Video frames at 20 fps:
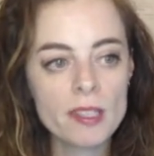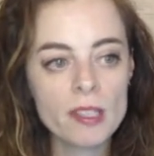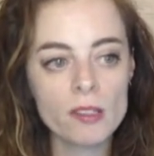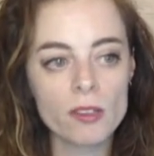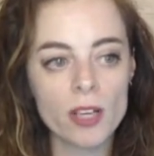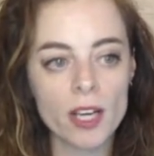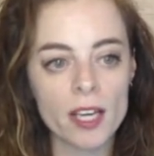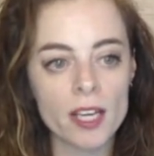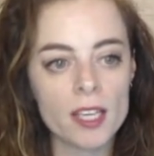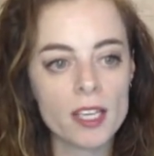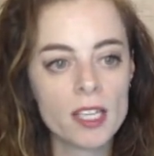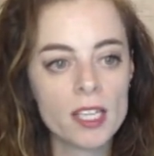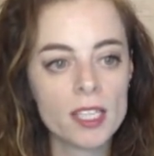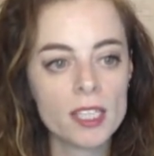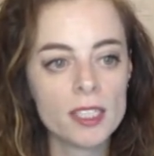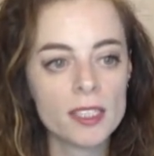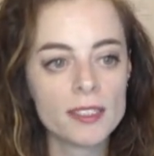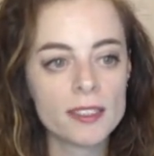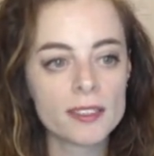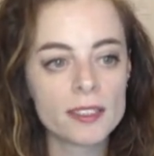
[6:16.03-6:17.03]
Okay,
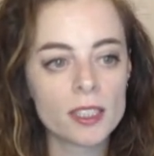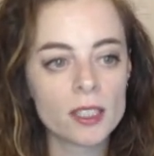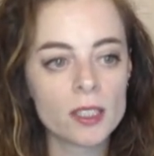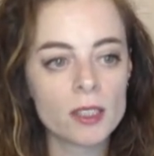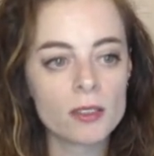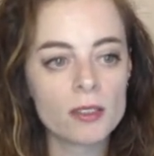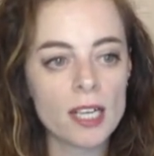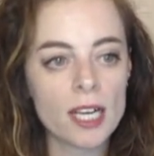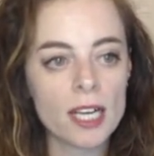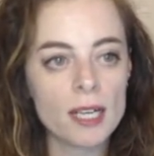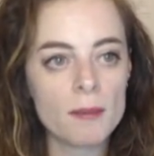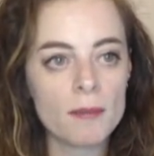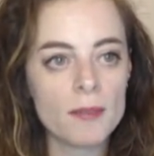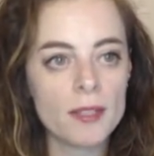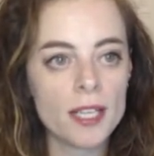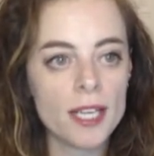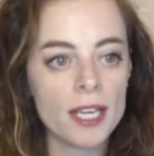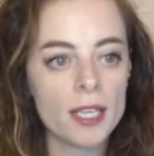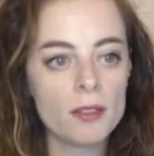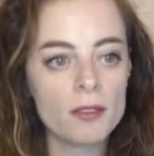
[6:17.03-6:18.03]
so
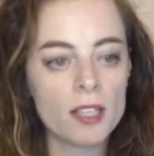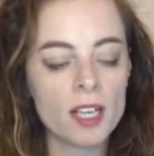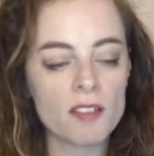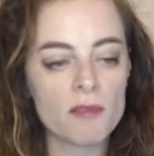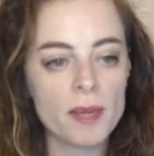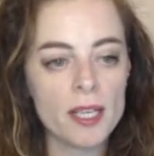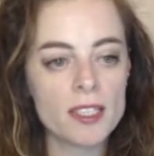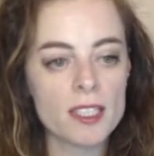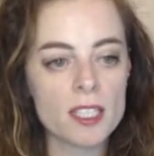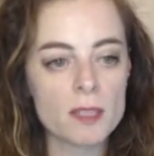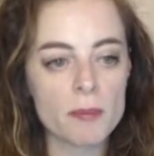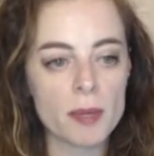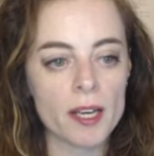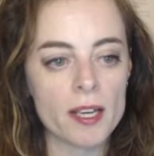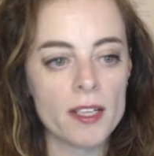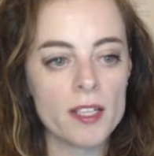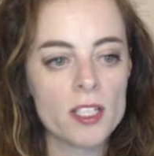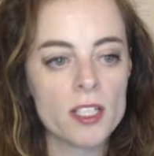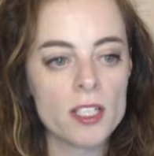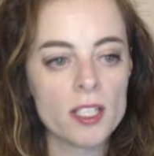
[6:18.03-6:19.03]
now I've made this
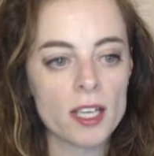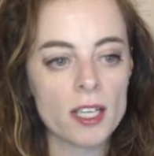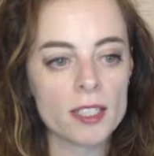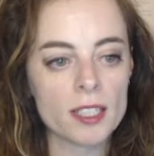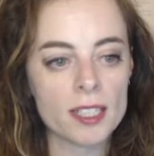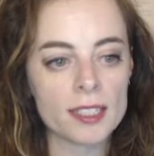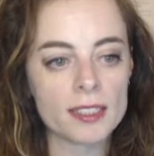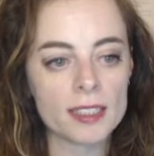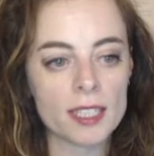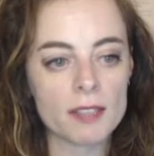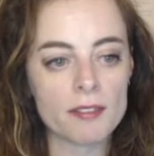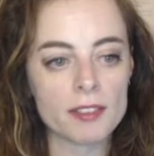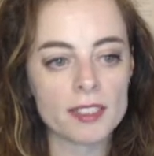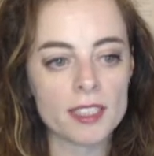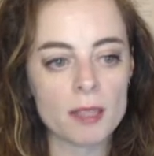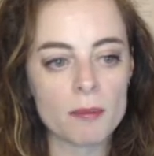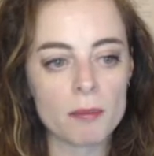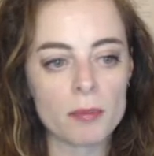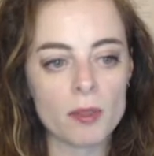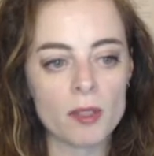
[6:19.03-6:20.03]
page, and let's say, for
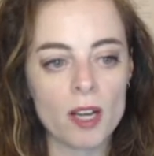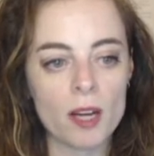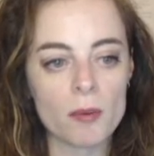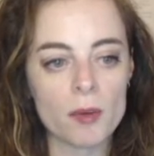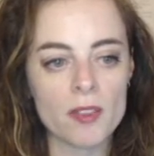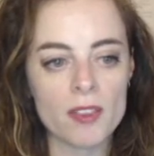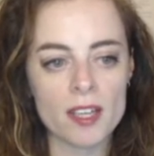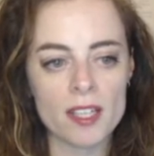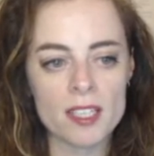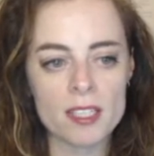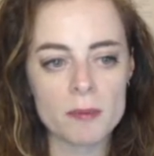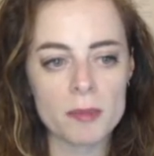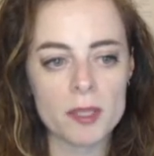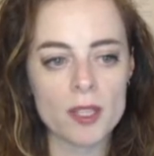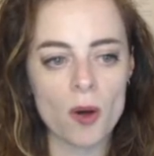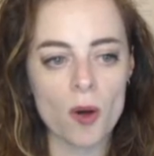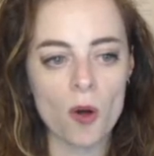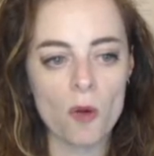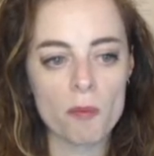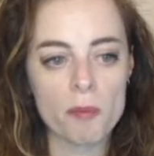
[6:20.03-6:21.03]
example, I want that to be
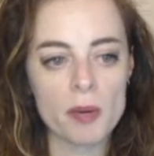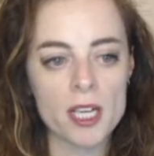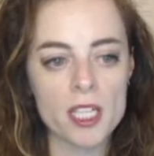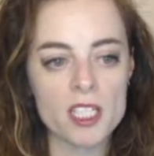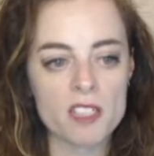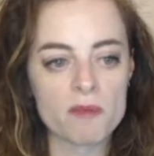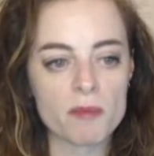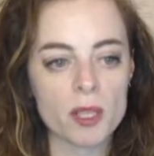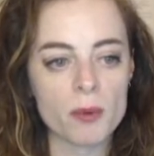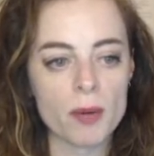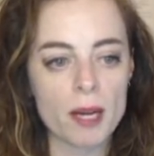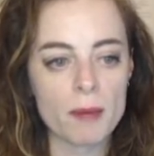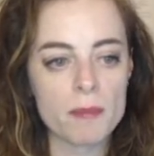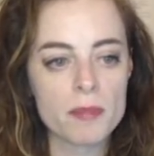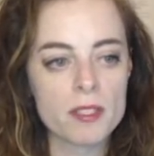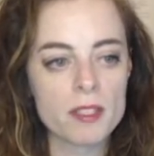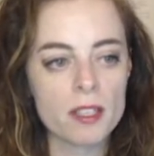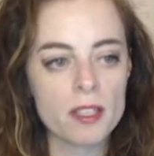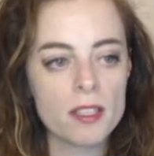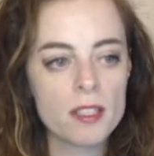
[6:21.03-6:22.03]
the home page of my
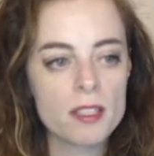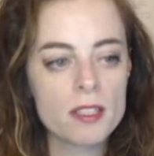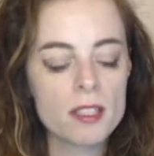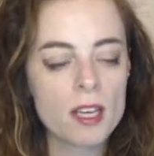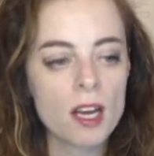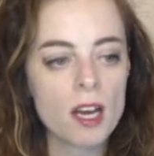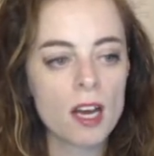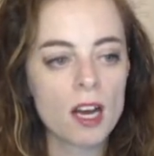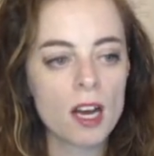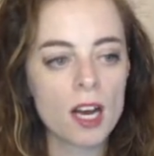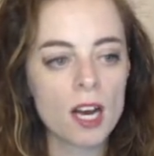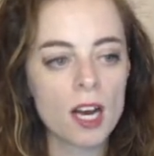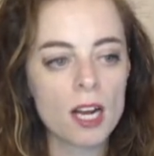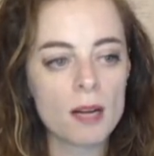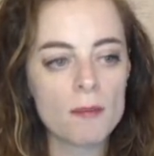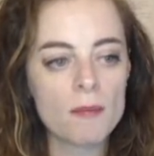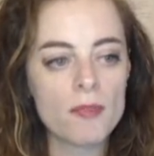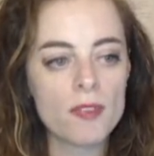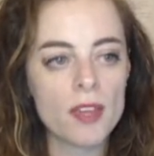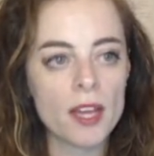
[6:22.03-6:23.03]
website.
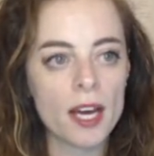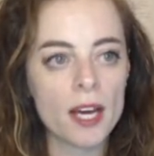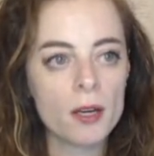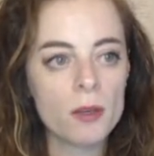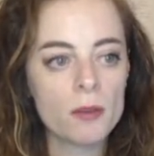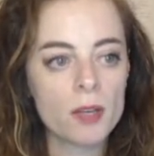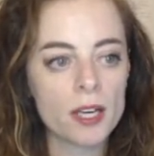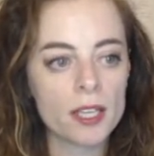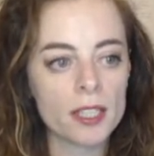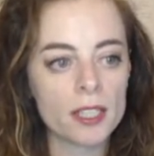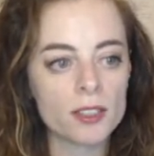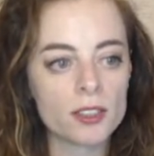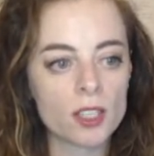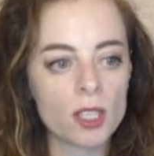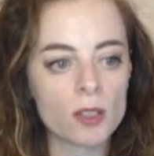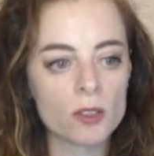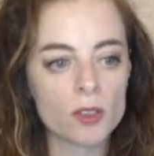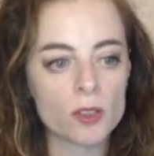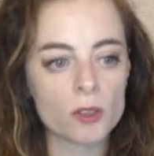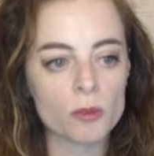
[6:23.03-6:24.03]
Now I need to
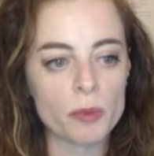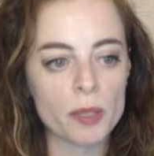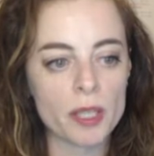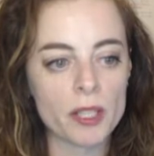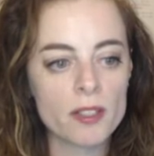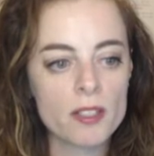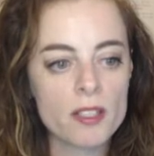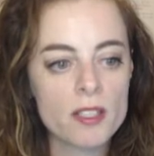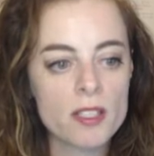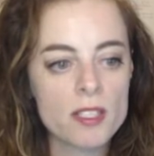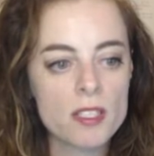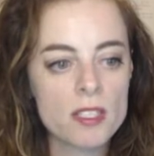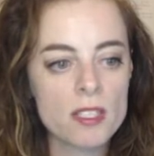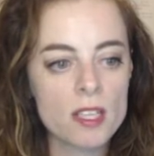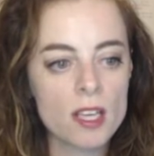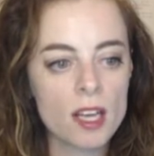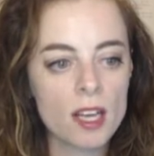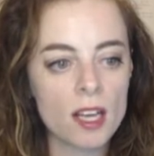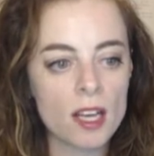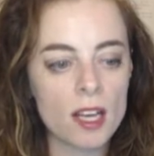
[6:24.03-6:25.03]
go to Appearance,
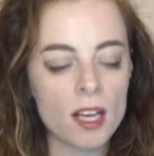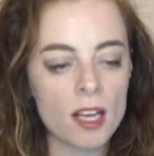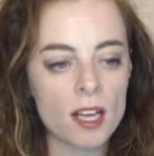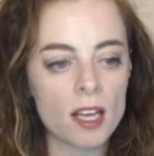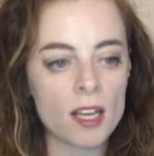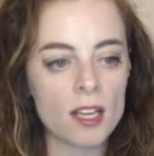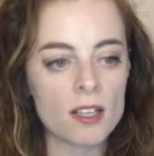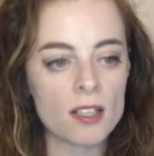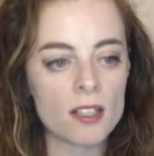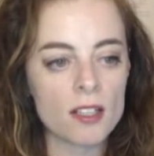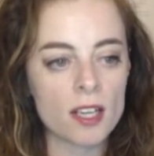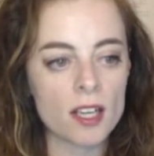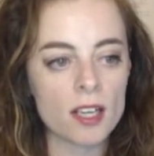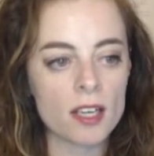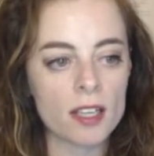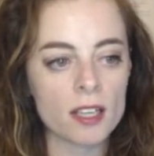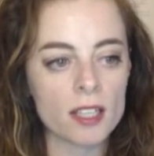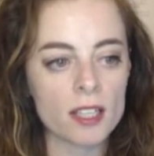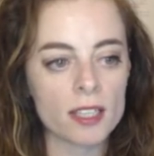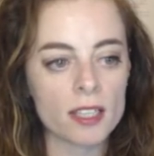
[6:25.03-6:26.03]
and
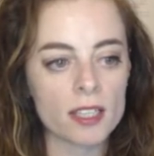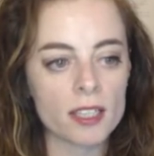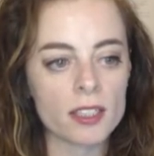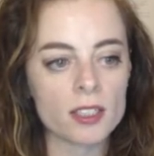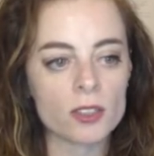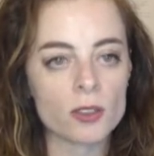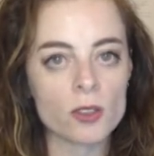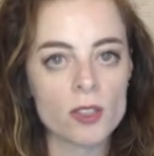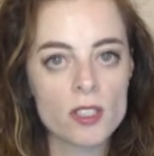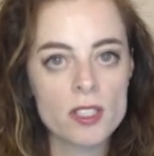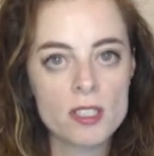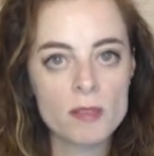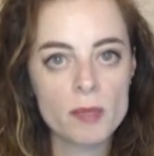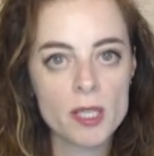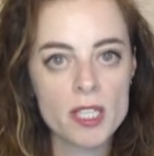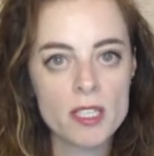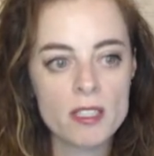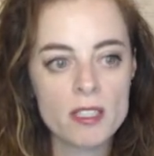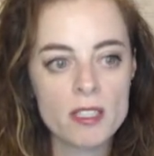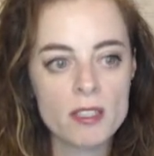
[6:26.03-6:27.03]
then I click into
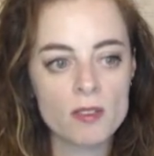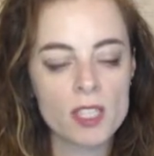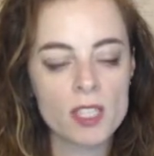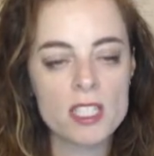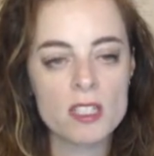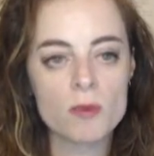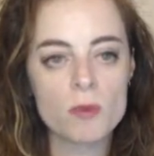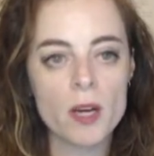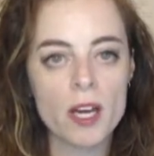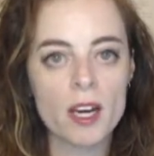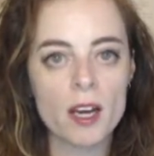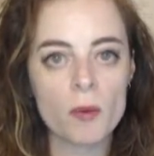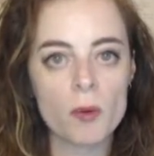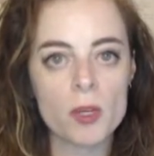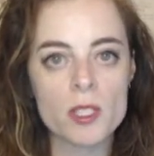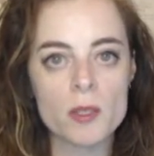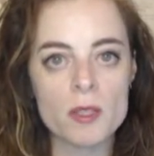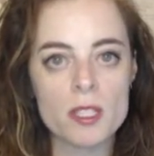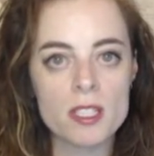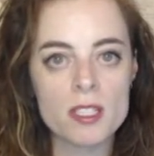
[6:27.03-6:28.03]
Customize. So this is when I
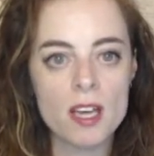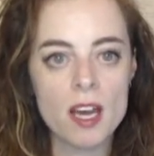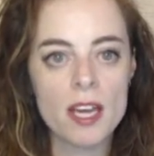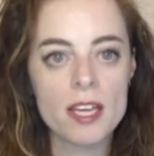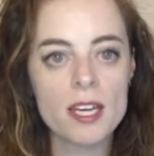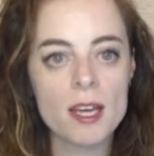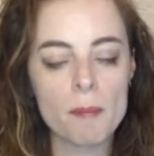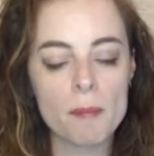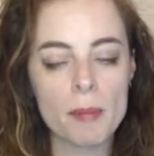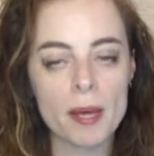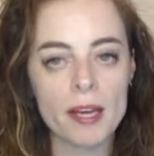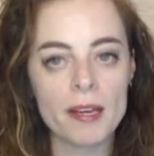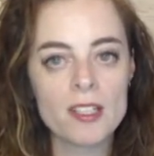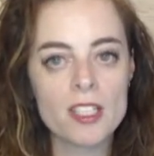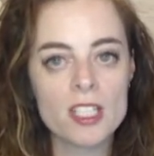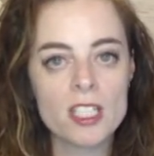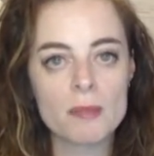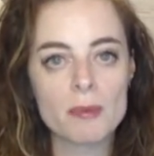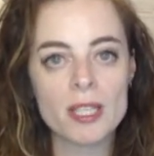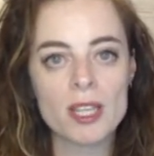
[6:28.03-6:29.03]
want to assign a
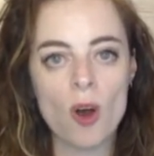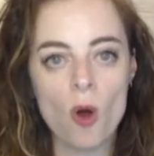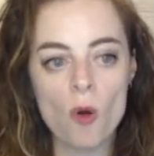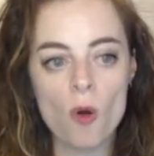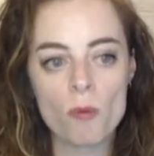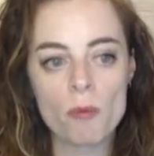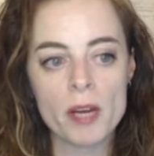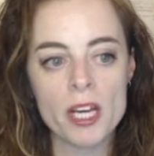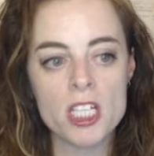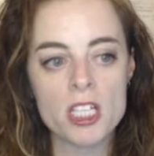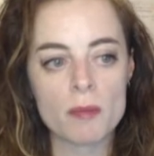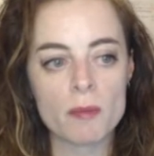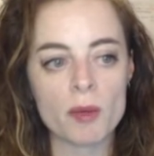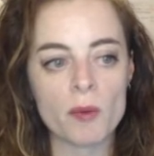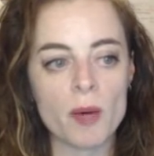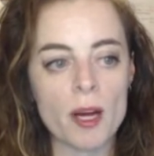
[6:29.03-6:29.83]
page to be the home page on my